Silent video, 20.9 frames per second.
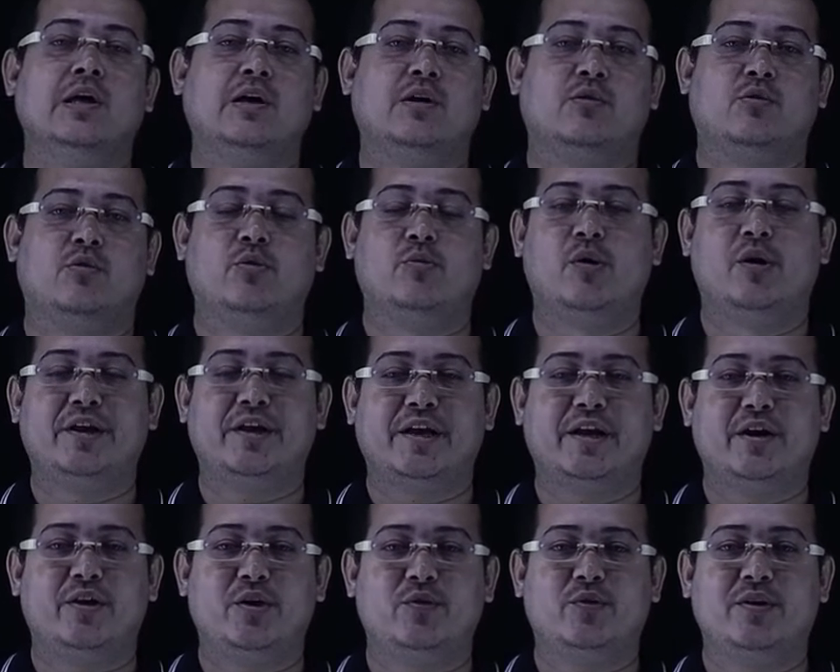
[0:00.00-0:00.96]
Good morning
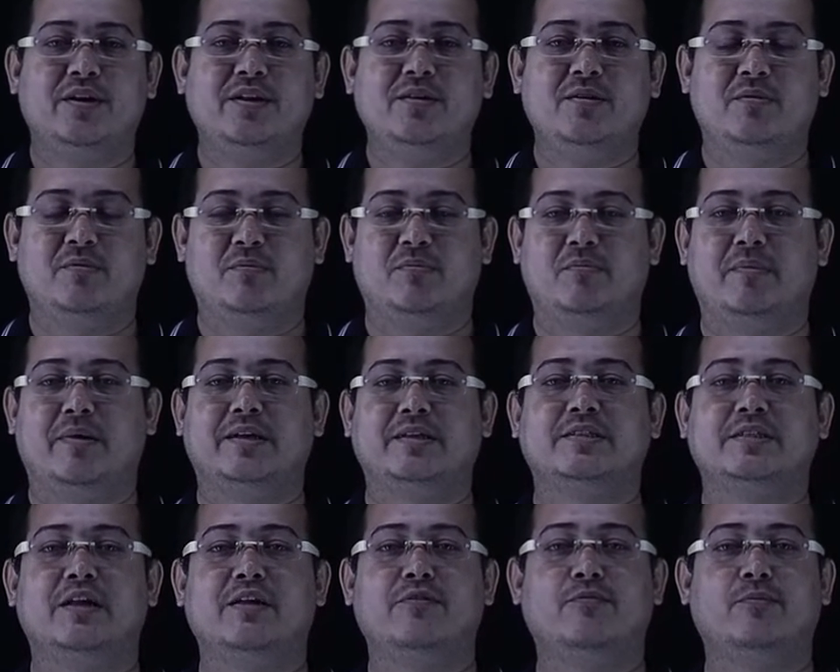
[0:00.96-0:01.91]
everyone,
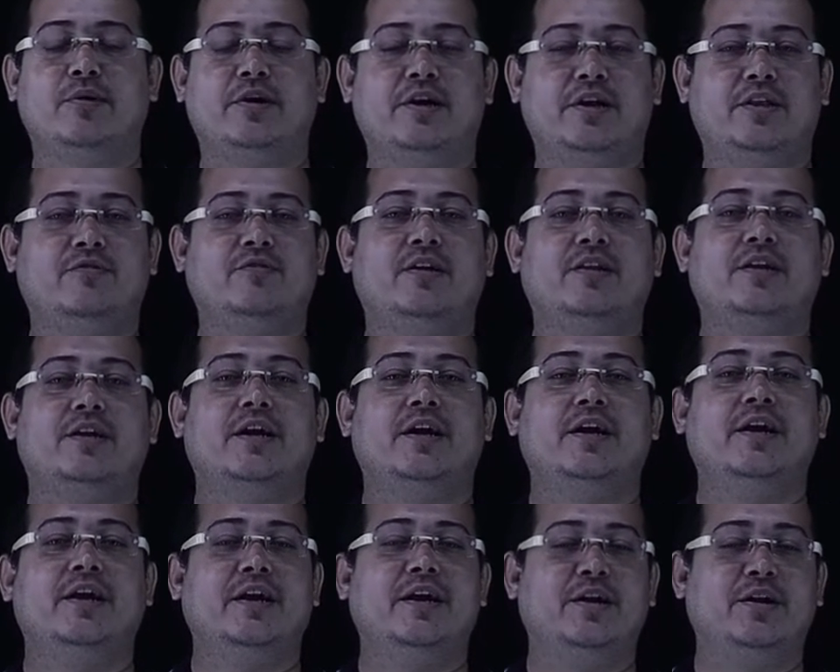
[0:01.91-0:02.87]
myself Makaran
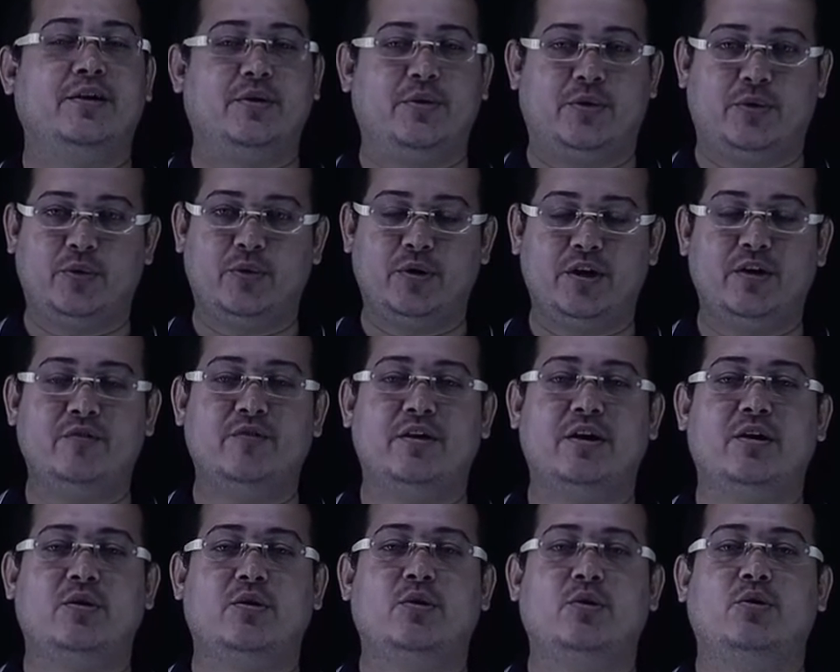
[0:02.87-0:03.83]
Wankhede, and today we
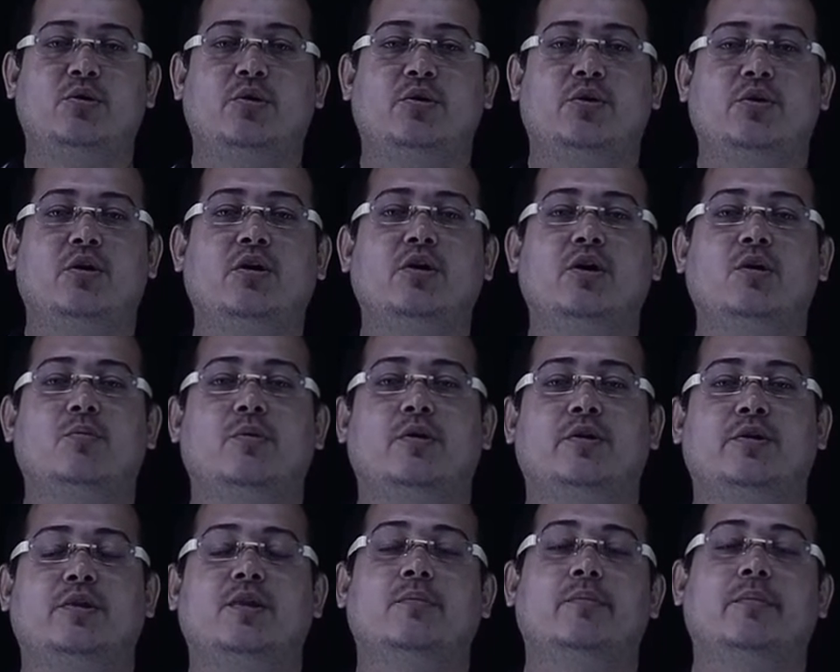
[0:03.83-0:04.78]
are going to talk
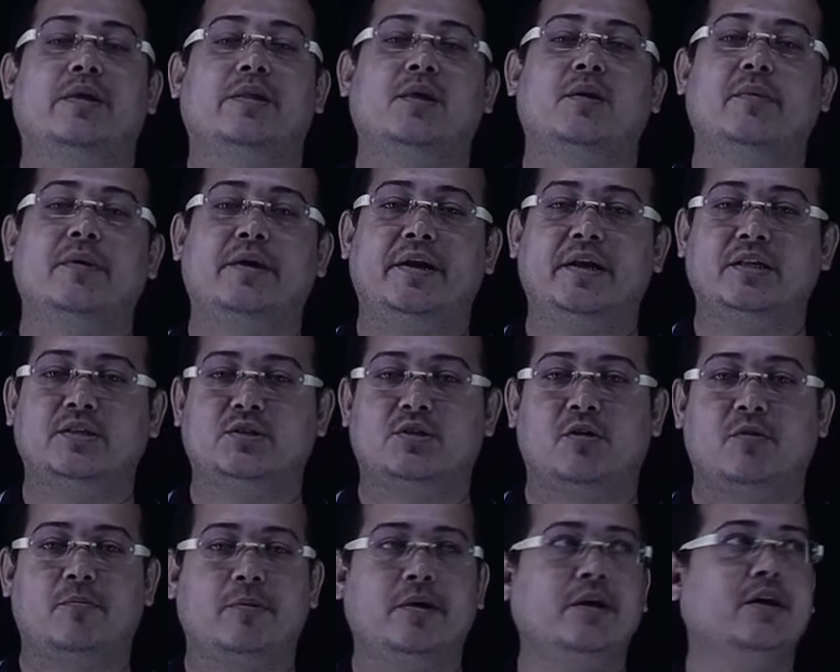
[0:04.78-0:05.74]
about the mathematics
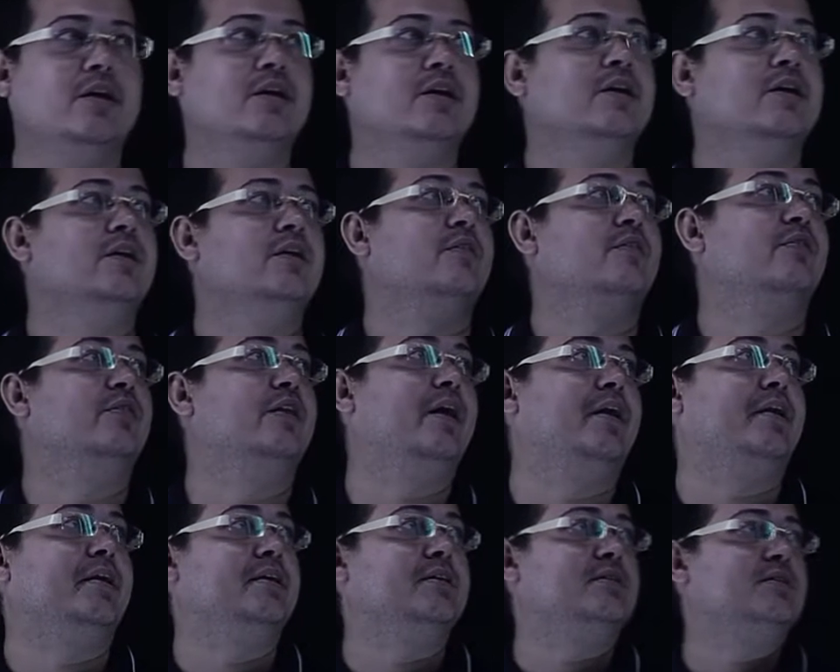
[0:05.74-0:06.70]
topic, that
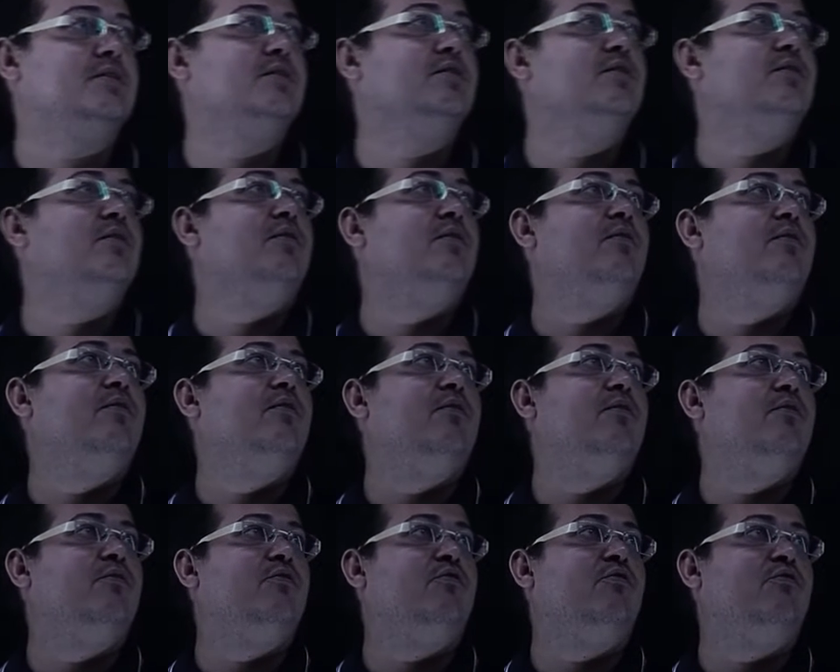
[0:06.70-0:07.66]
is
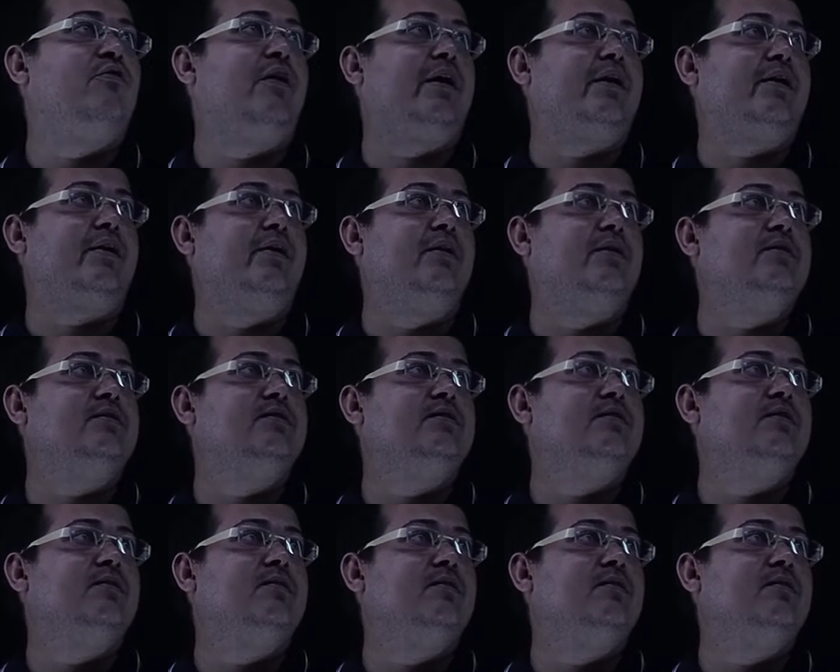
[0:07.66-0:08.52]
factors.